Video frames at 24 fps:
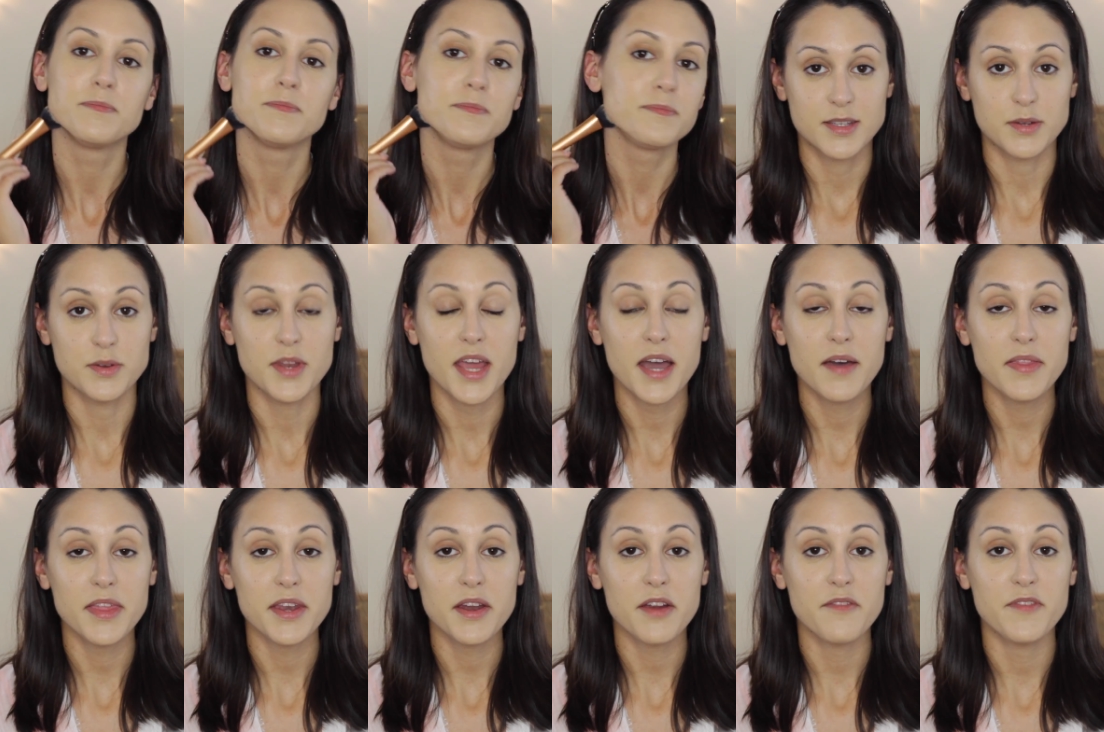So
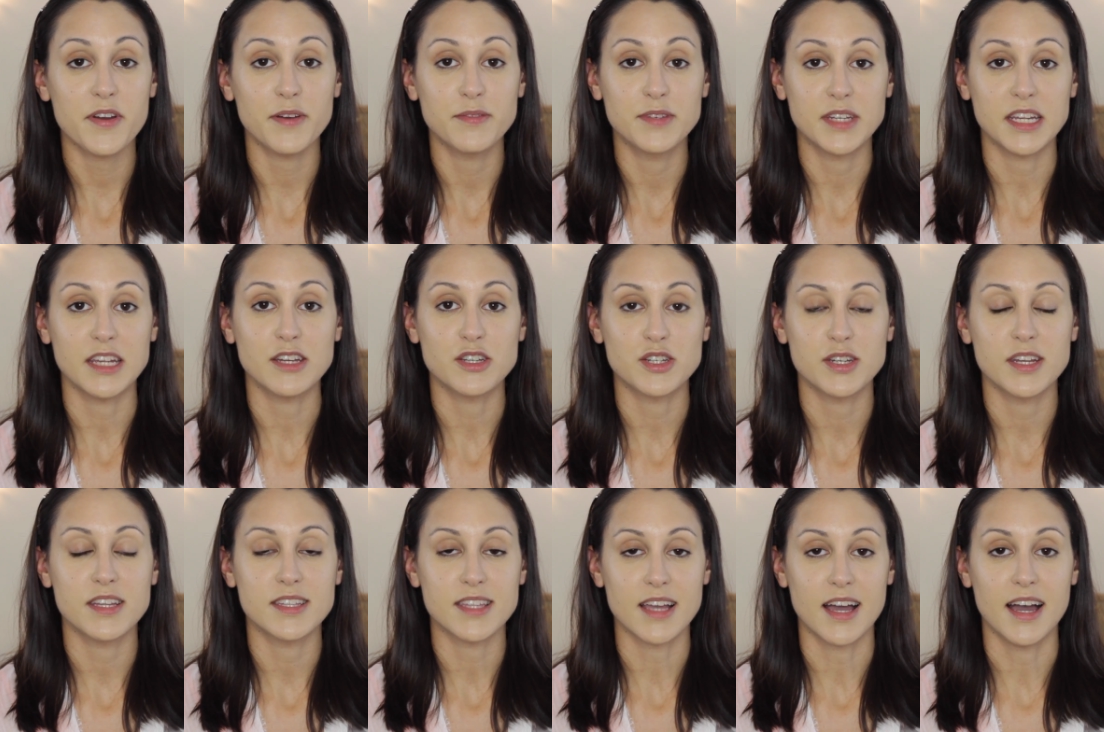now that our
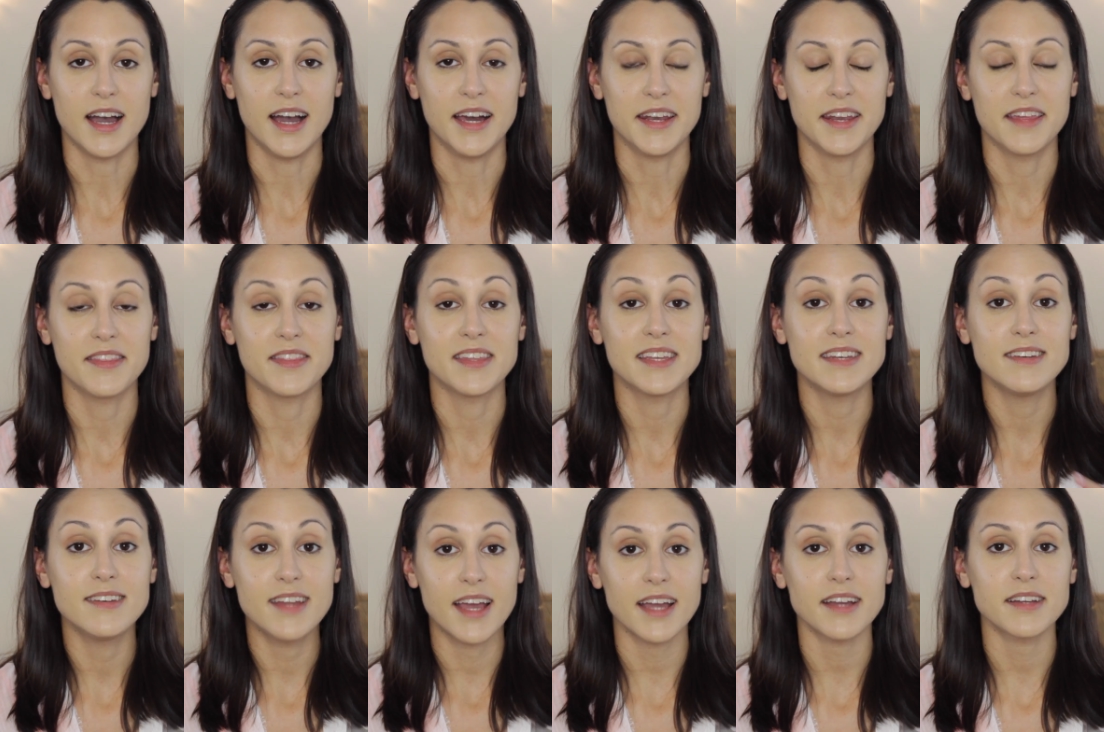foundation is on, the
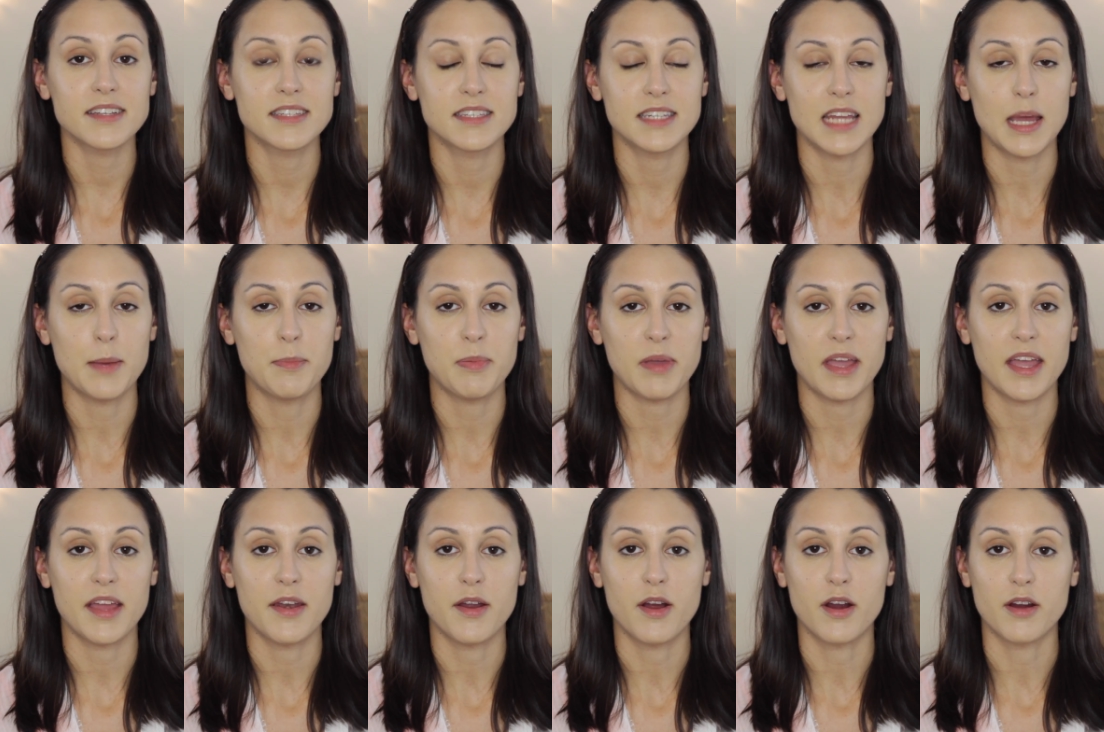next
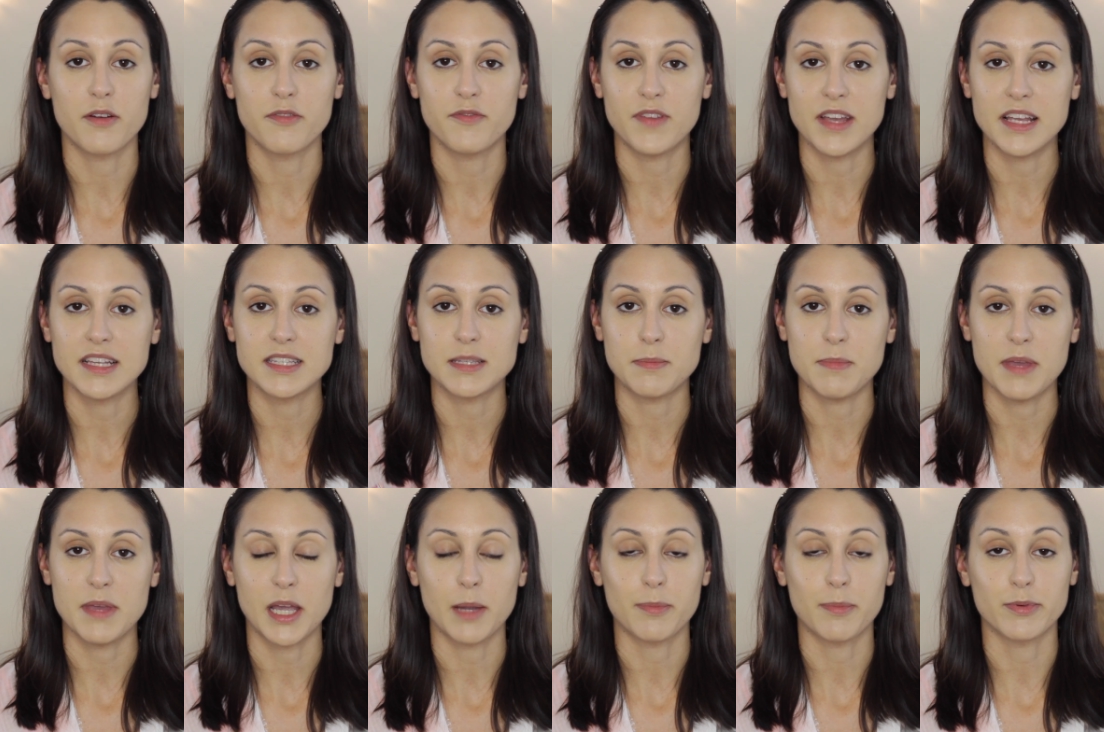step in our face
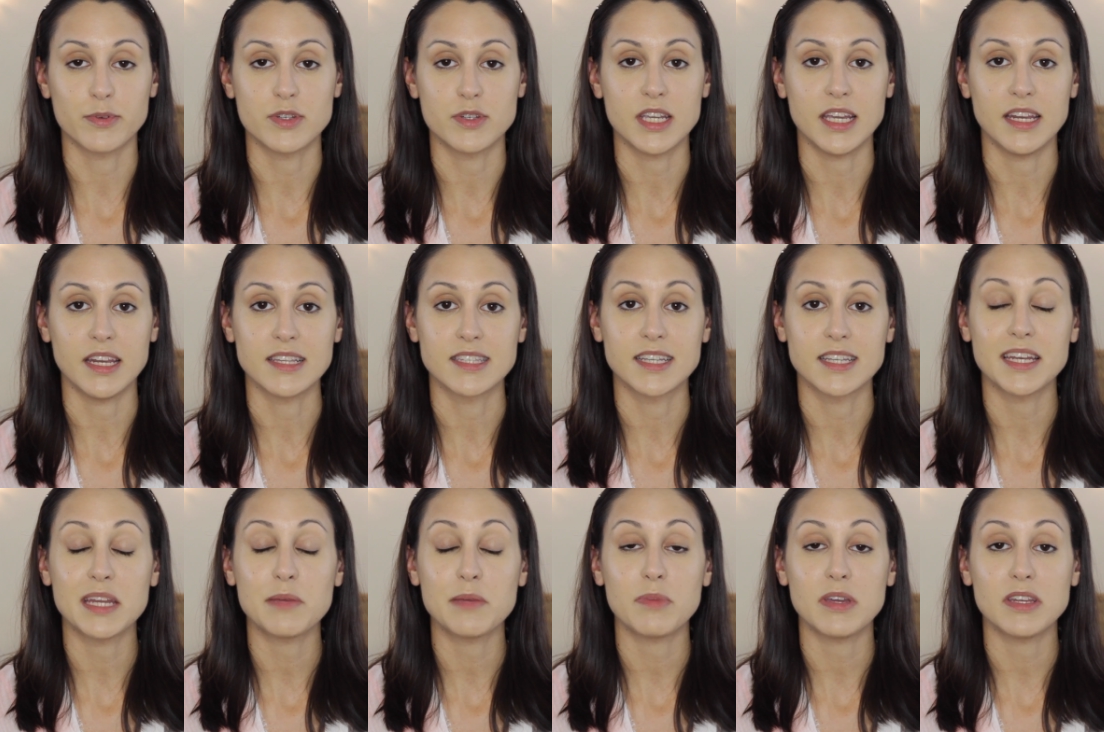makeup routine is
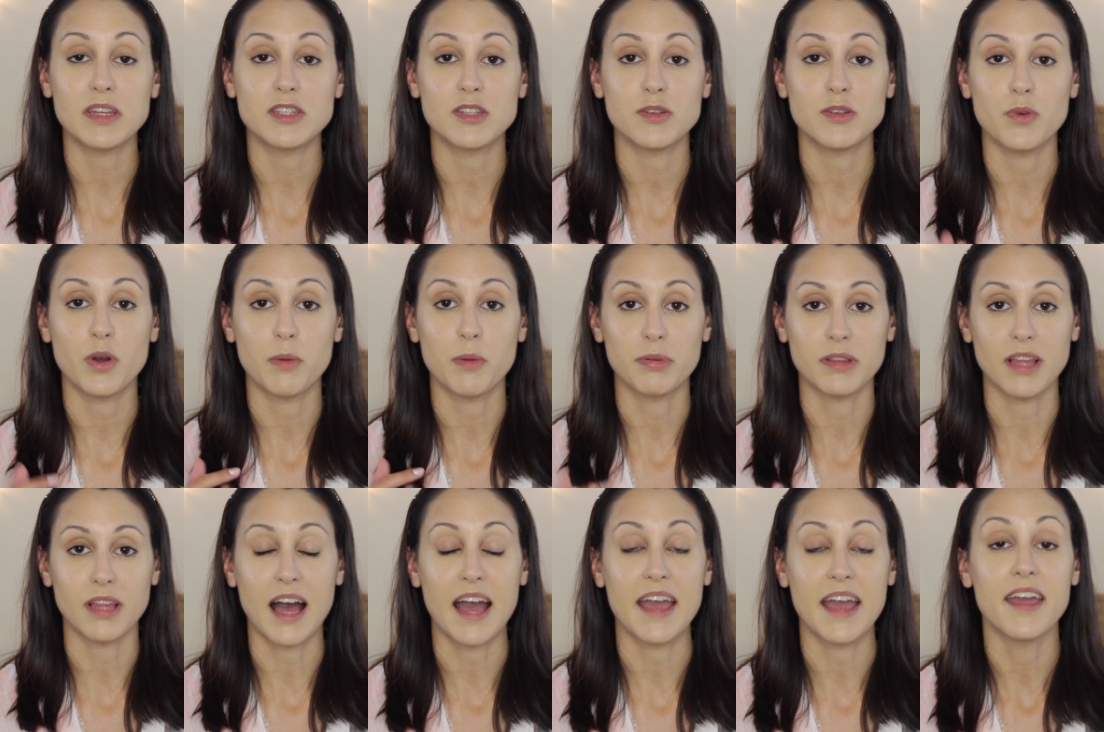going to be to
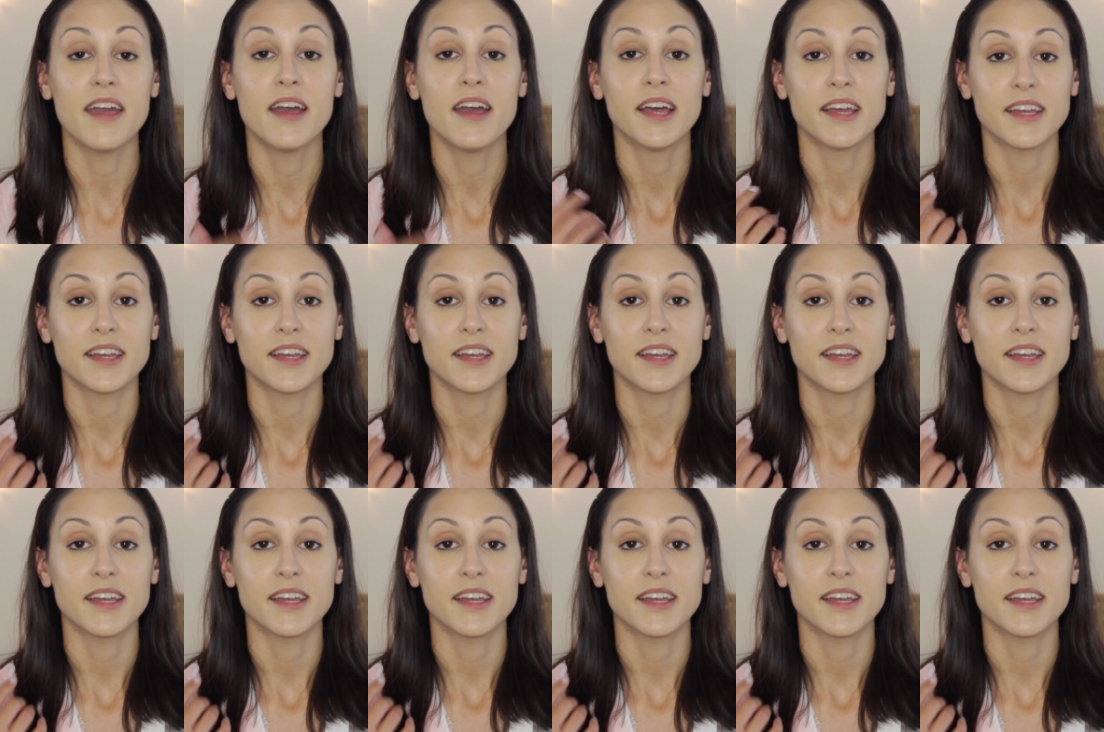apply